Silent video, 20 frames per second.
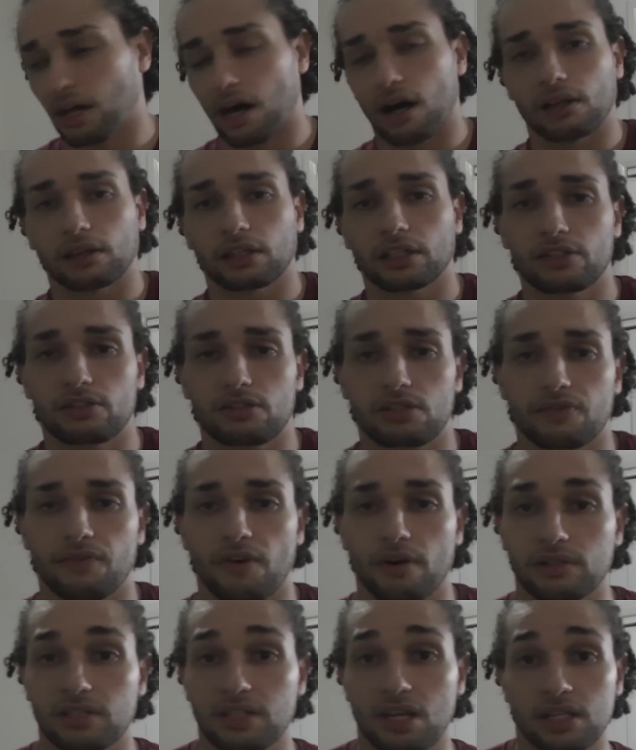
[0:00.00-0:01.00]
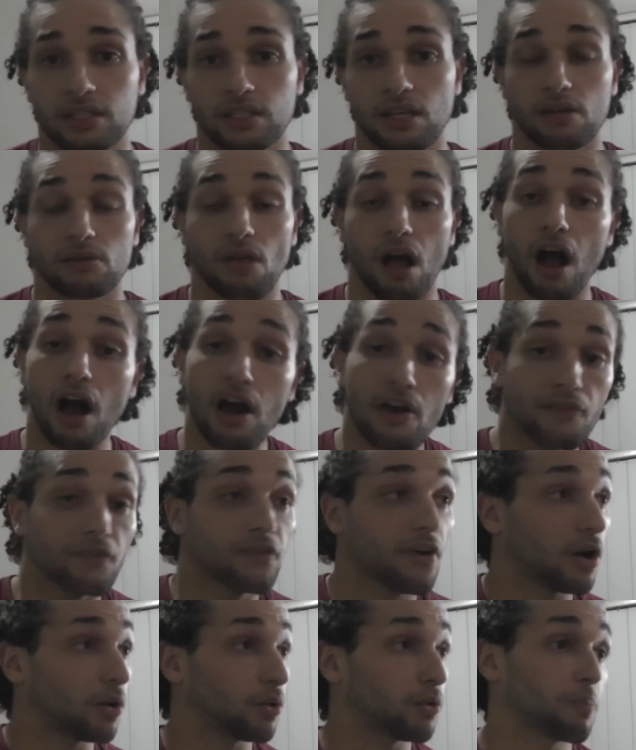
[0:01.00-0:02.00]
Ali used to fight with his hands down, I
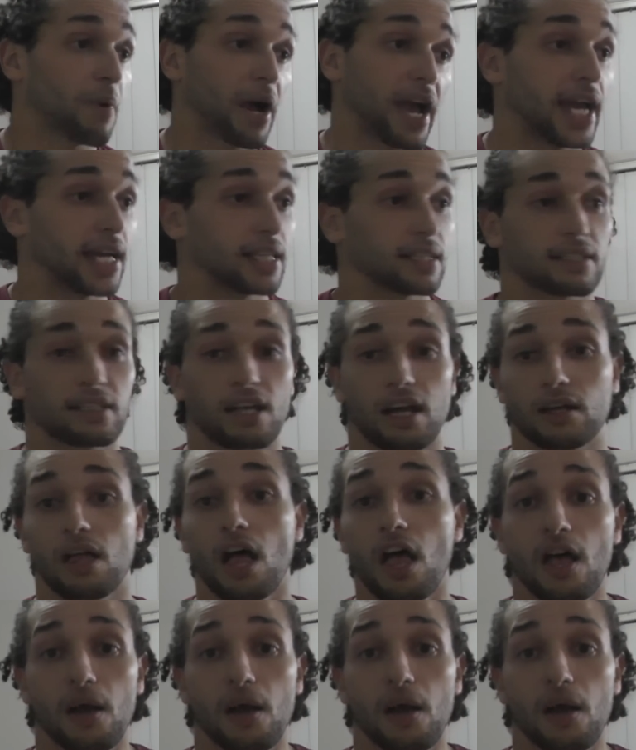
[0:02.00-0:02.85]
fight with my hands down,